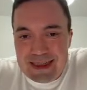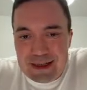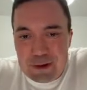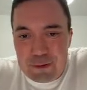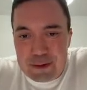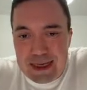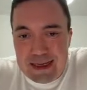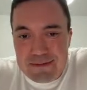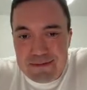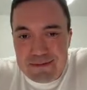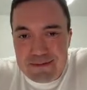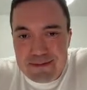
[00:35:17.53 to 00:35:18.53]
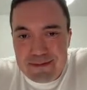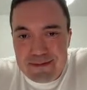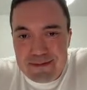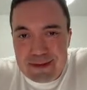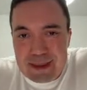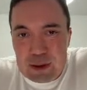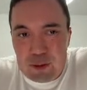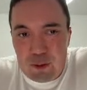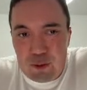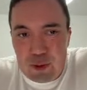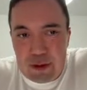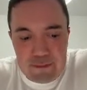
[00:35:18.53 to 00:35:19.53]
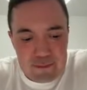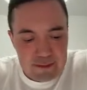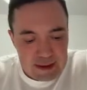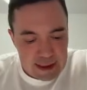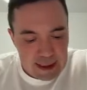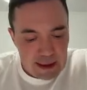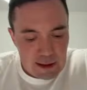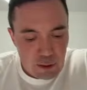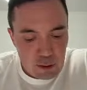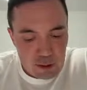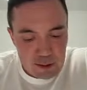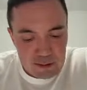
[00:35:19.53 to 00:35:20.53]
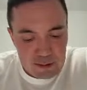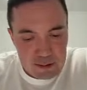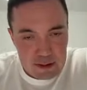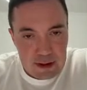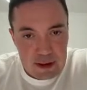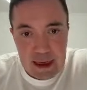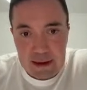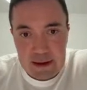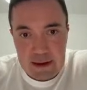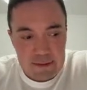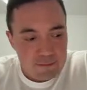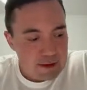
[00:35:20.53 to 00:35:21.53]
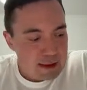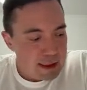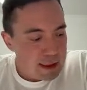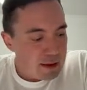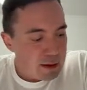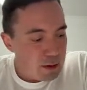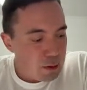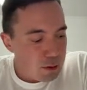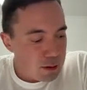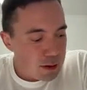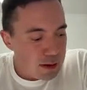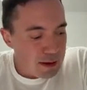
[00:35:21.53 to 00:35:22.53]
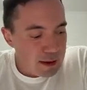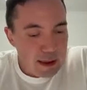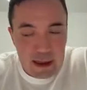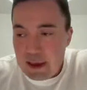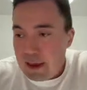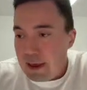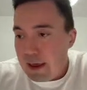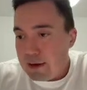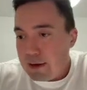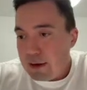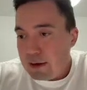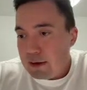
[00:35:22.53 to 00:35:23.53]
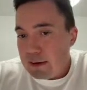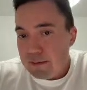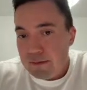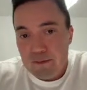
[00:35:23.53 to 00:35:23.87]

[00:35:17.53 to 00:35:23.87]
Okay, so we've taken a look, have taken a look at the